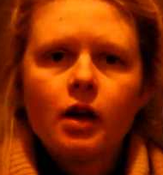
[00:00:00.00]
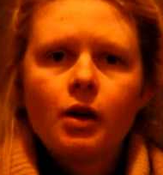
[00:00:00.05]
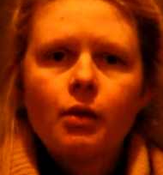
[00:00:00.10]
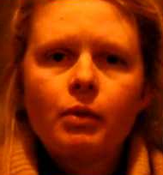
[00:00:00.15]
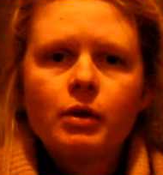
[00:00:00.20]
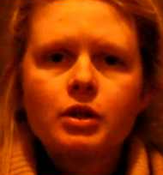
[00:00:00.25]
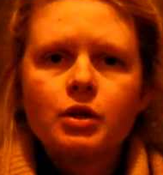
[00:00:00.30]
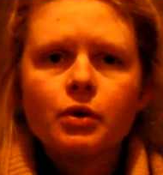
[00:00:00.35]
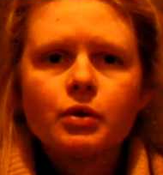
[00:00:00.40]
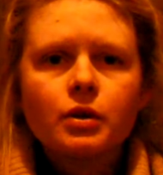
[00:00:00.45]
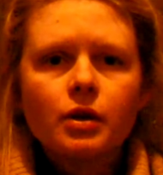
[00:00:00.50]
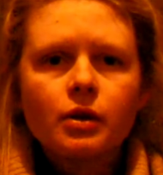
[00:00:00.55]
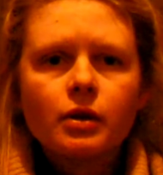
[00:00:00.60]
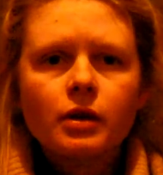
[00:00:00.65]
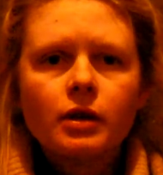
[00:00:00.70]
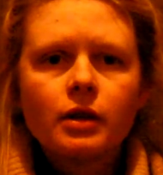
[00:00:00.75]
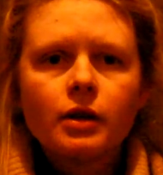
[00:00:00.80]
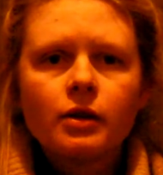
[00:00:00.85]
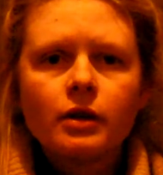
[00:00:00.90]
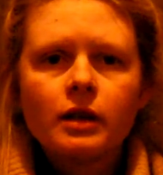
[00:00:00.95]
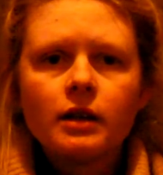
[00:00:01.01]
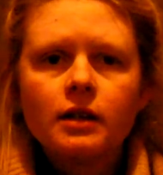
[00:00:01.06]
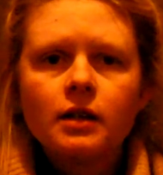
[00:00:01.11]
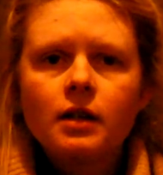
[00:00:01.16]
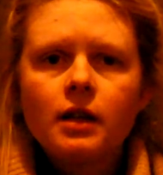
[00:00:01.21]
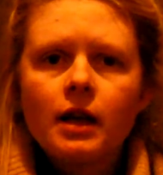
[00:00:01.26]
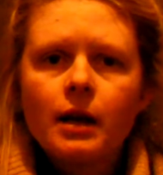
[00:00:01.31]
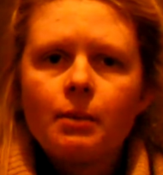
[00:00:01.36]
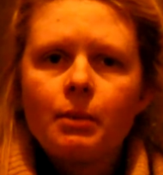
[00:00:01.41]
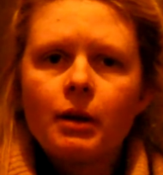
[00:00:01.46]
which also included
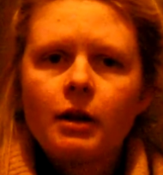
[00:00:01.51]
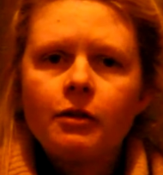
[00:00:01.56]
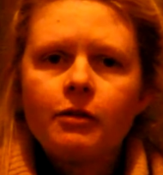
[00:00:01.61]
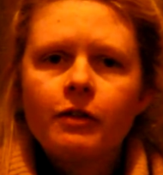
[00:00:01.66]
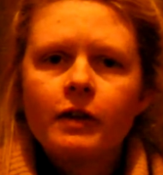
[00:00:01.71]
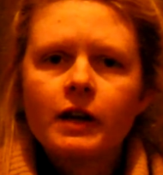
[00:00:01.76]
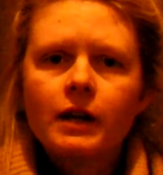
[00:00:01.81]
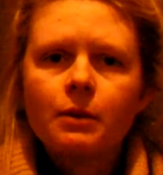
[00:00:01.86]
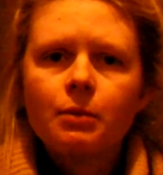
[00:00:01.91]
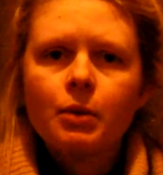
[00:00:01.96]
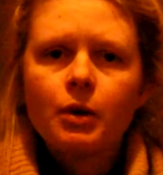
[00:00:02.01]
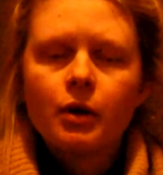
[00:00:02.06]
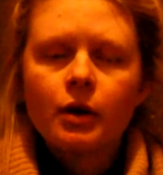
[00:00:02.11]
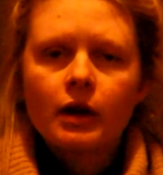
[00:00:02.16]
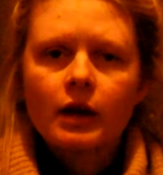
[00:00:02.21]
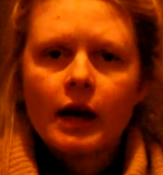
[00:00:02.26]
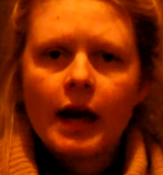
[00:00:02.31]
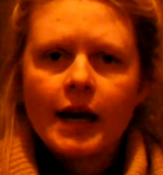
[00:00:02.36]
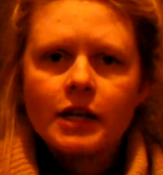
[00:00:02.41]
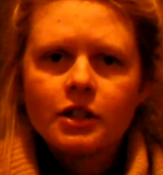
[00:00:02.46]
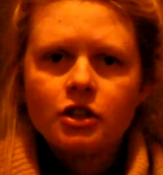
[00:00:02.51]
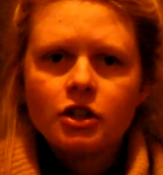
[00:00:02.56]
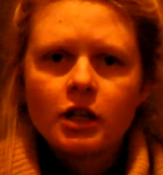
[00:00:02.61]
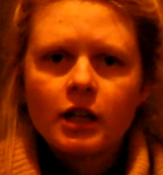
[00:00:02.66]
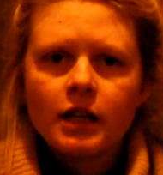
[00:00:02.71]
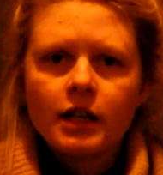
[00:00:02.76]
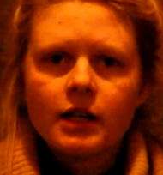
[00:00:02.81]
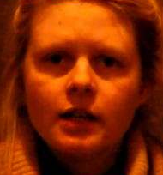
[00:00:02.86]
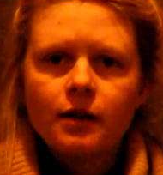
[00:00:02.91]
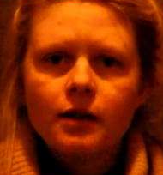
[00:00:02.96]
Bilfinger Berger
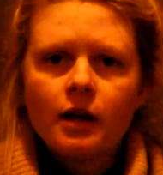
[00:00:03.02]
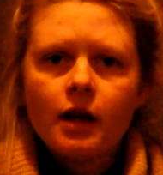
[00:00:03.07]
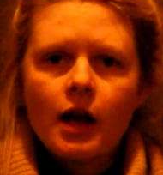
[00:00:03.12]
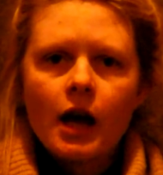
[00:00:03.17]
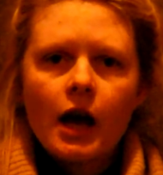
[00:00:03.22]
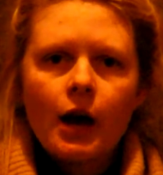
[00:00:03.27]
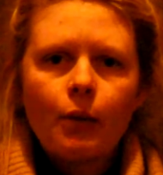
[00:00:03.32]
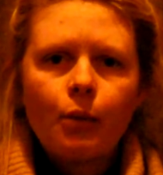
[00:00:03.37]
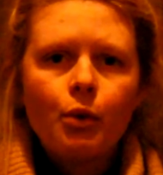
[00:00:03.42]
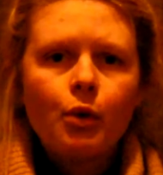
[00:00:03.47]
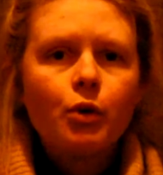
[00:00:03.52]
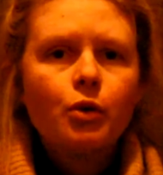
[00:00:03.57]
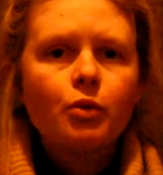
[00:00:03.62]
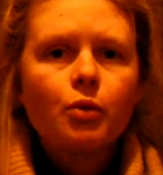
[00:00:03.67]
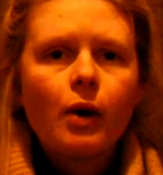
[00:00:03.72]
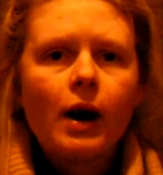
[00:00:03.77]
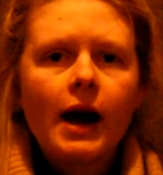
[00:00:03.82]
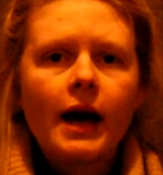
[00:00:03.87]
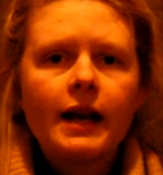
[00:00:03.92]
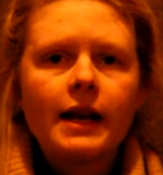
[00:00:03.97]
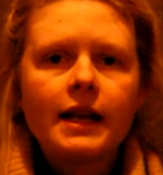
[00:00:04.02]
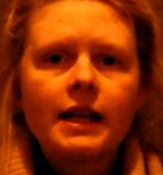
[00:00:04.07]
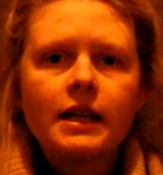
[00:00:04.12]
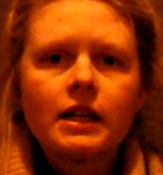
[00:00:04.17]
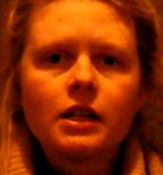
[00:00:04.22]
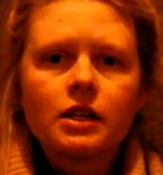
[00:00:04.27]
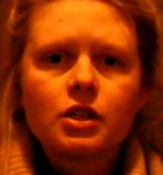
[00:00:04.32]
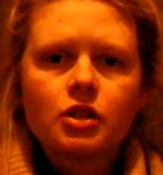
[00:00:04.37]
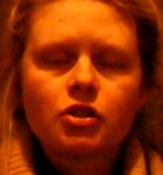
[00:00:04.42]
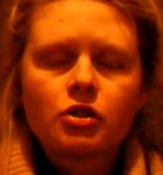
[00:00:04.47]
AG, a worldwide leading
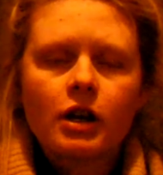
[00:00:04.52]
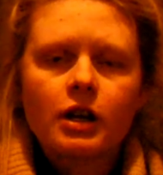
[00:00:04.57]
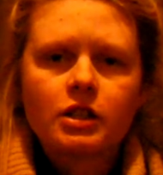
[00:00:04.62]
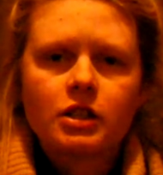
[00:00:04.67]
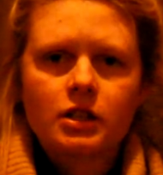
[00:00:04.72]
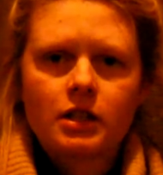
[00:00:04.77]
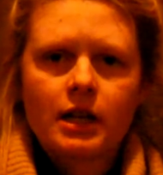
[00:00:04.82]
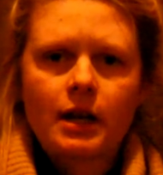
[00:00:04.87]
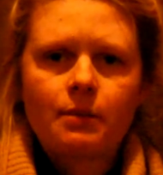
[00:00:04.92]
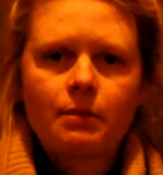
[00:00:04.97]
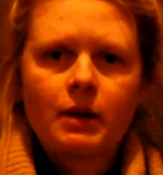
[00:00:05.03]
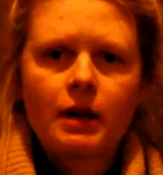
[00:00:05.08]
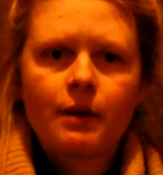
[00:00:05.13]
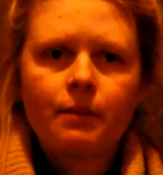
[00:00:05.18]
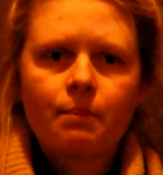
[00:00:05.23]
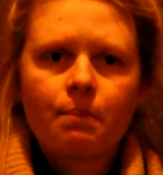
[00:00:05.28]
construction company.